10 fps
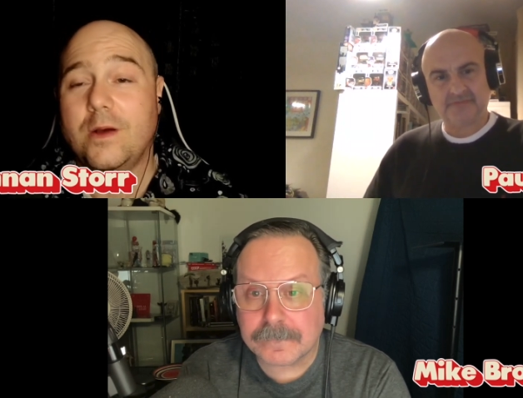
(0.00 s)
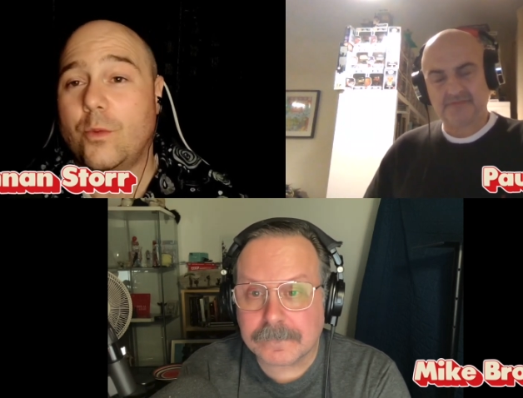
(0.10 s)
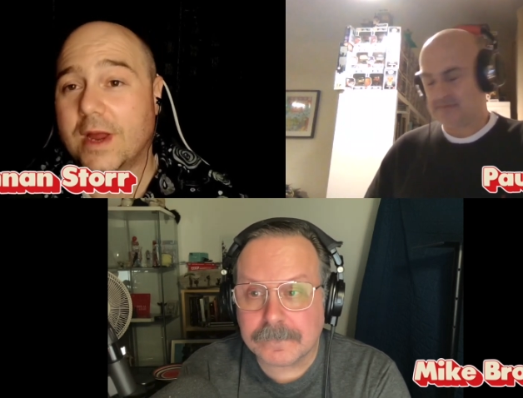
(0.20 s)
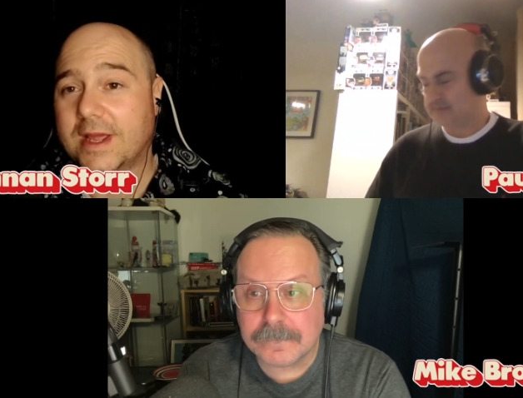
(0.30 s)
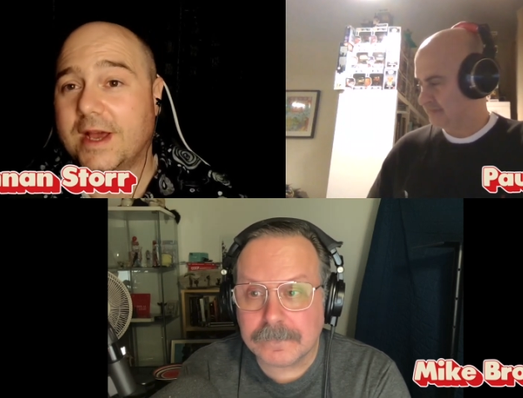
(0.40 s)

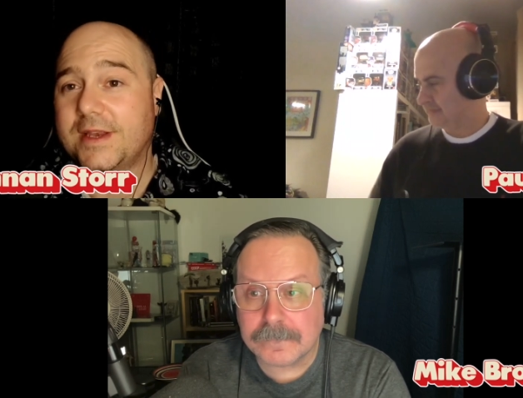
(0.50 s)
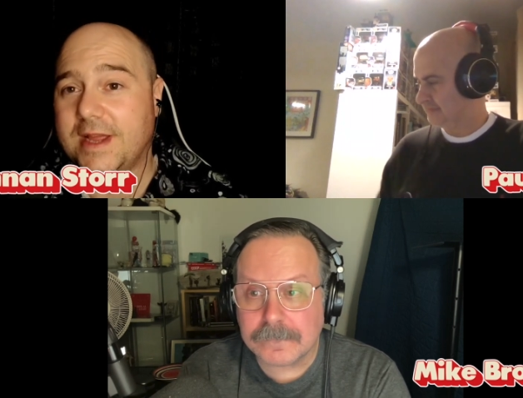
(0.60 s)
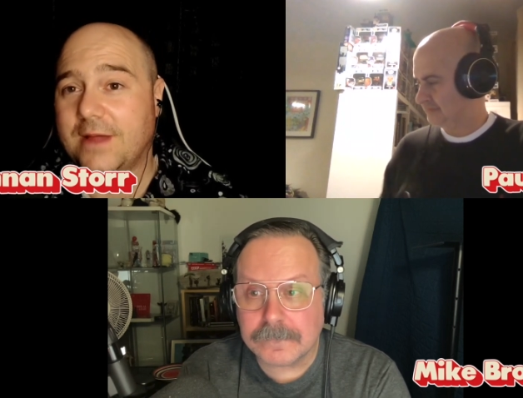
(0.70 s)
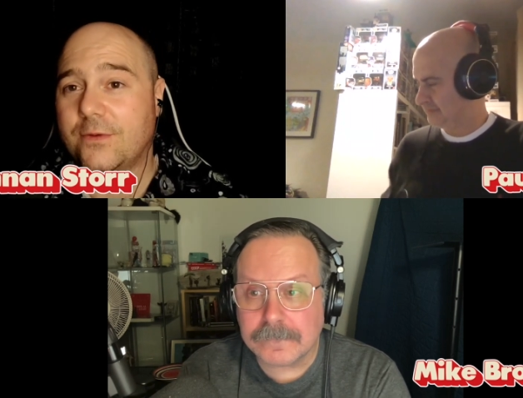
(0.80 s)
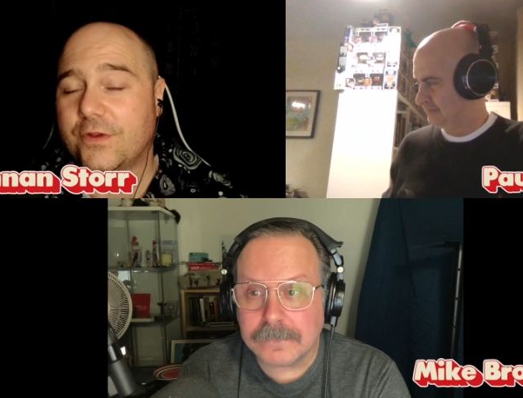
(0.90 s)
Speaker 1: when I cut
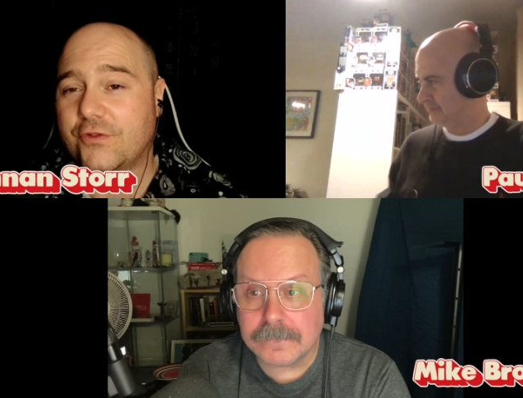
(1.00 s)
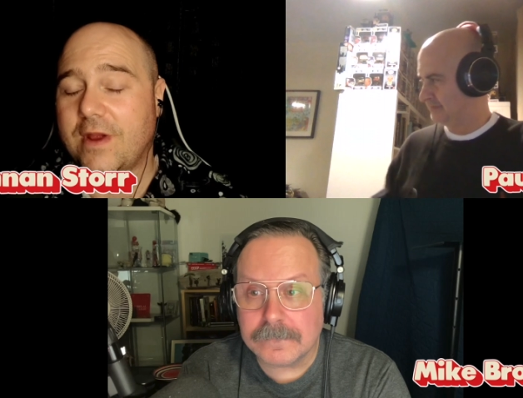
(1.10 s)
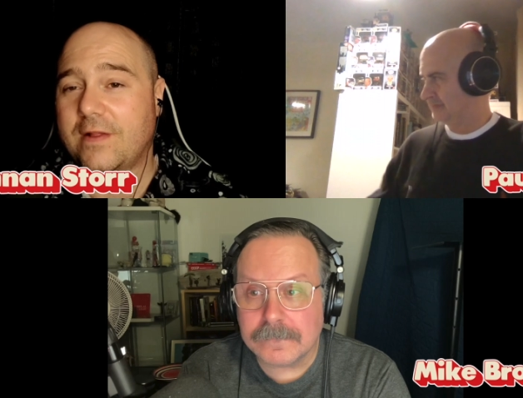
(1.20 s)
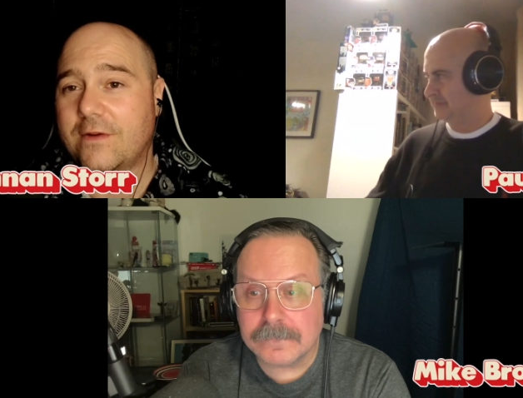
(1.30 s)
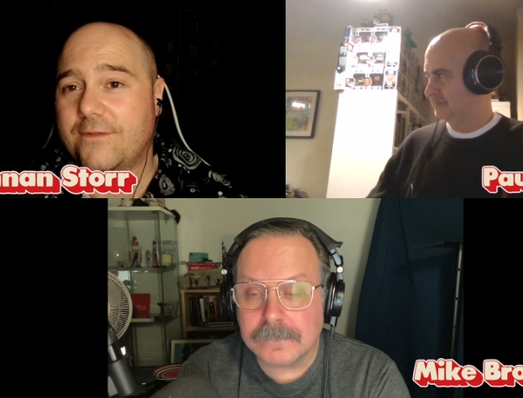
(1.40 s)
together the
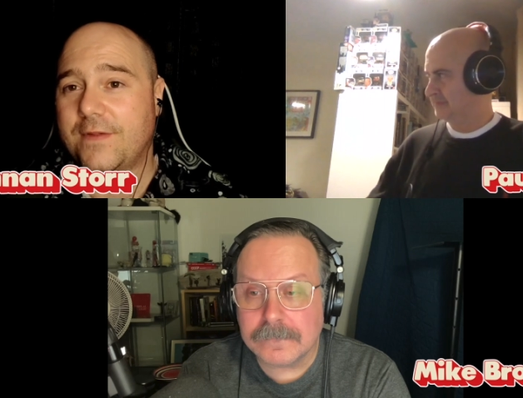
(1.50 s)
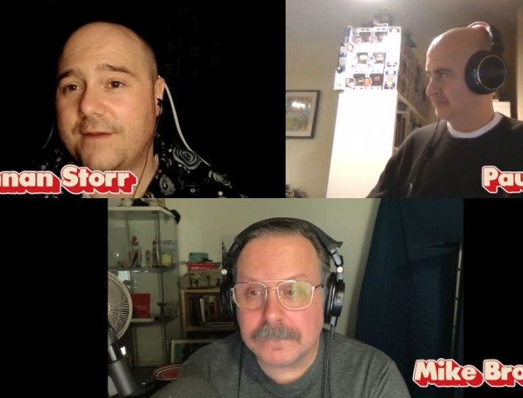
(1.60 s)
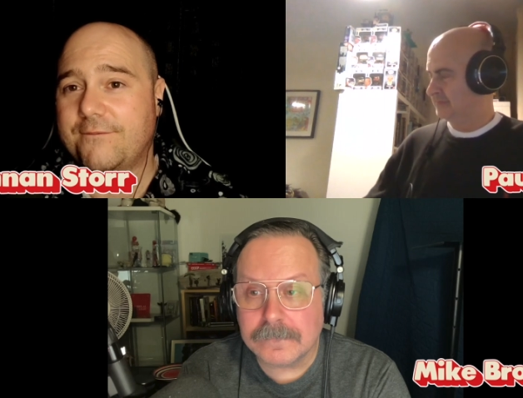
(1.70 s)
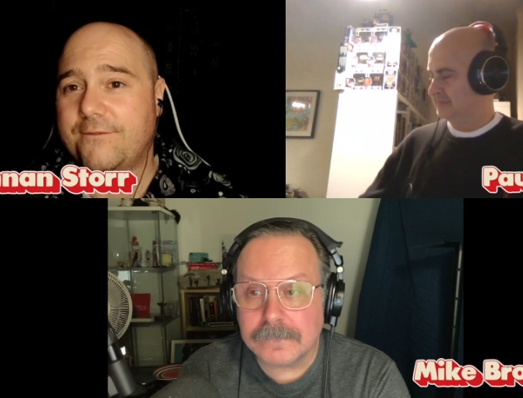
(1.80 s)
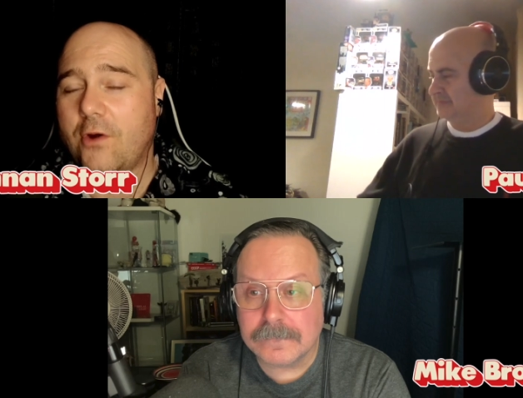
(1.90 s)
trailer for
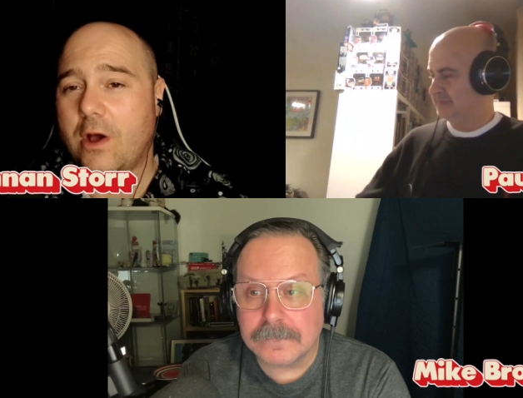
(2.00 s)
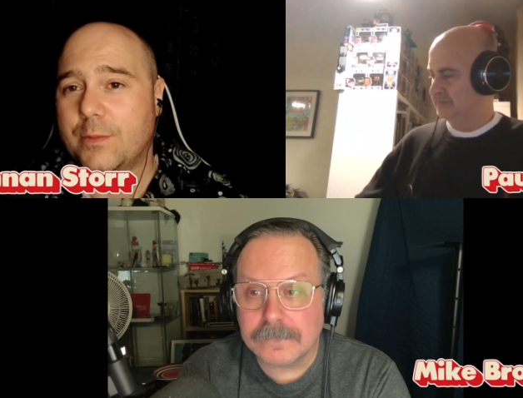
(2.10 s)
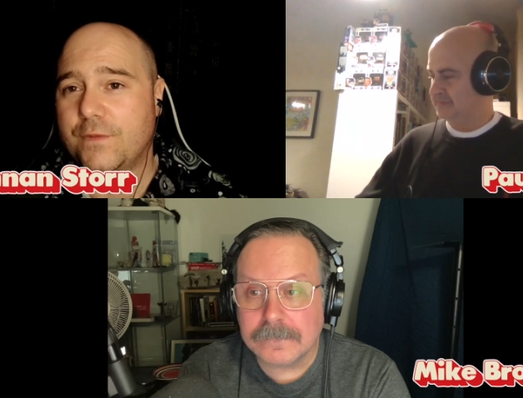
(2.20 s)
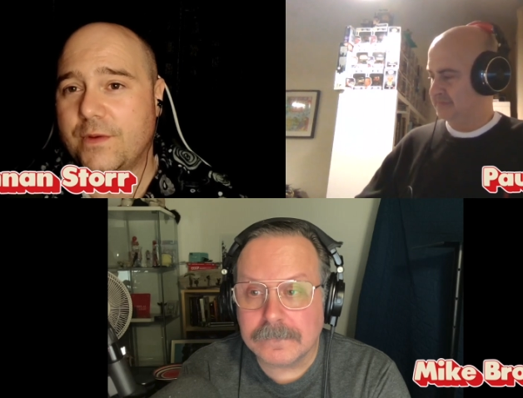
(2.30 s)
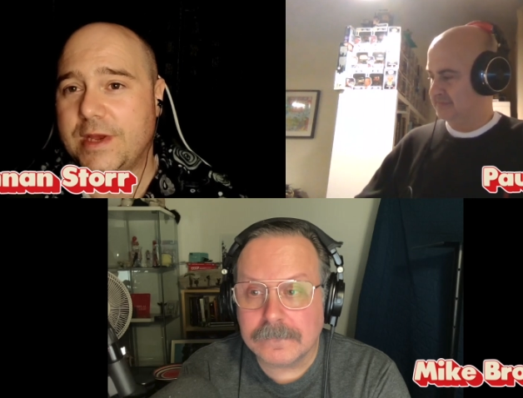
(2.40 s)
that
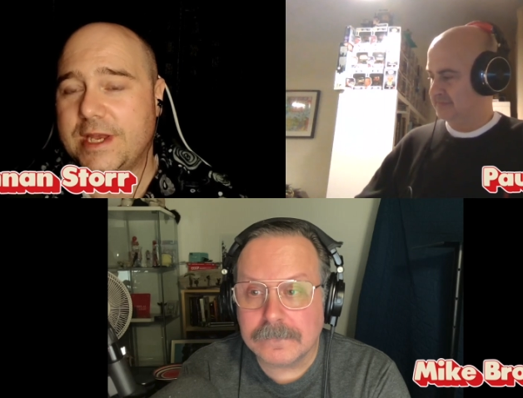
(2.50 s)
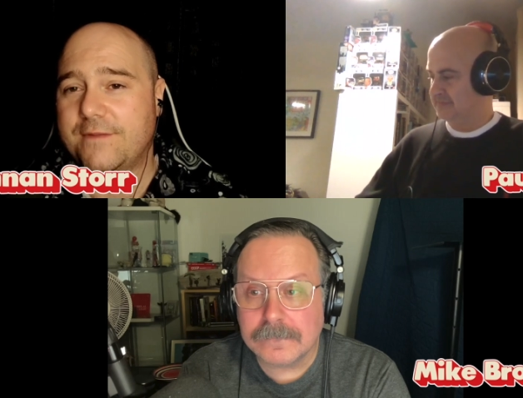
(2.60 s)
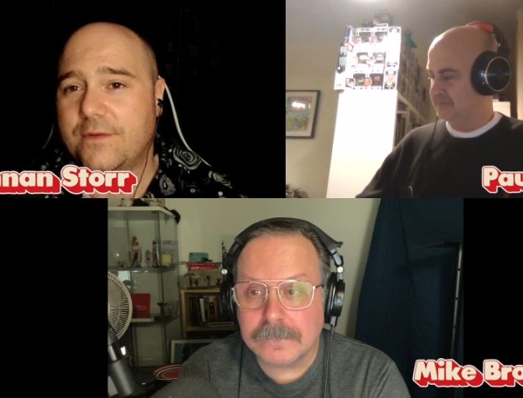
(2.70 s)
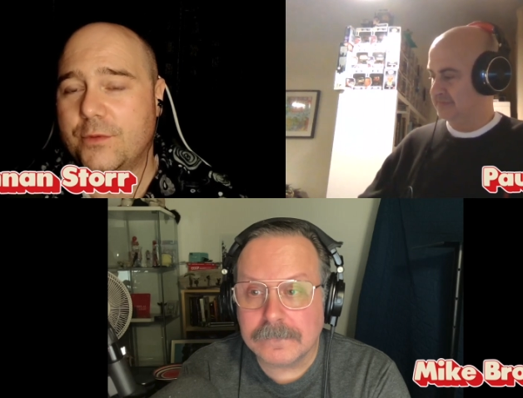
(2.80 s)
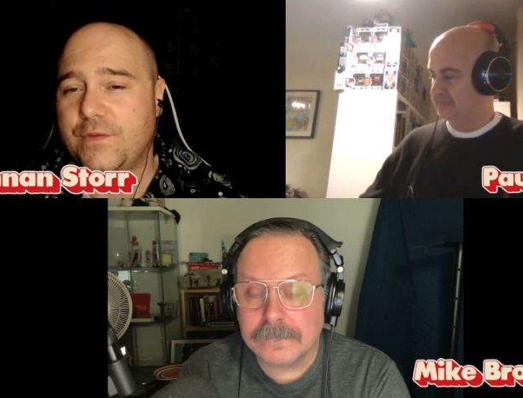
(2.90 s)
frog movie we
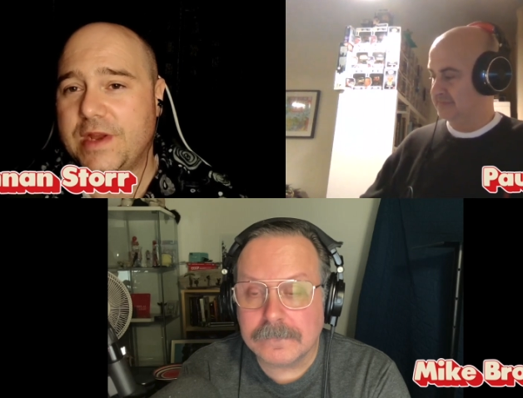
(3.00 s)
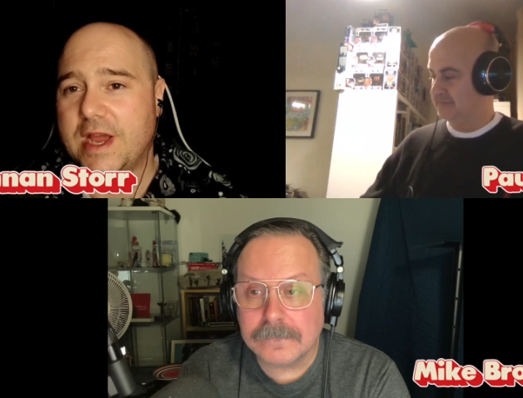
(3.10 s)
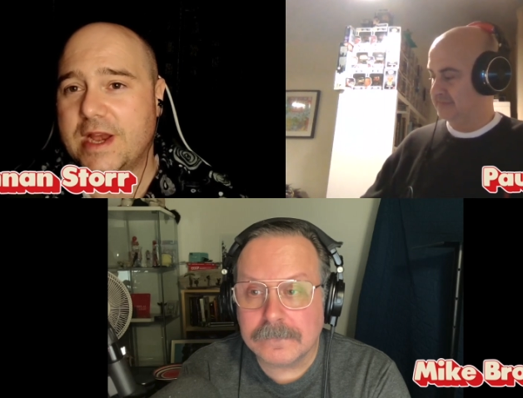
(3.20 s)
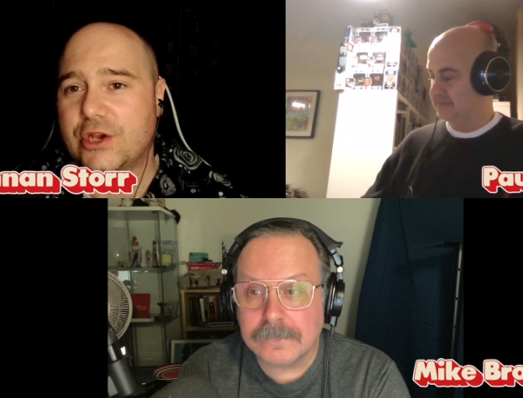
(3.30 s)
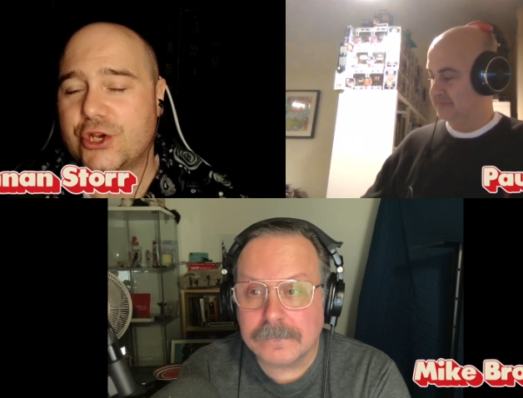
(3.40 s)
did for movie
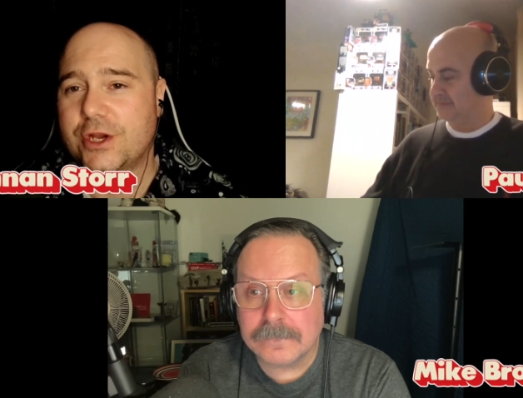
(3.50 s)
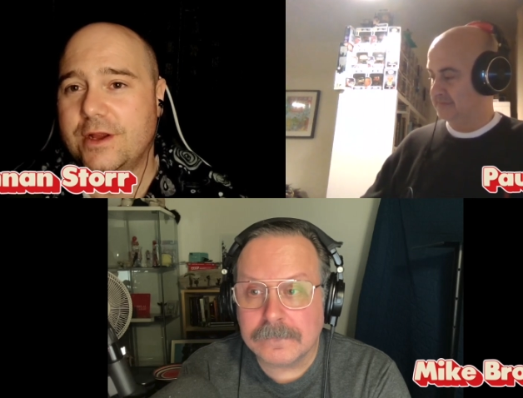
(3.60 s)
nightish,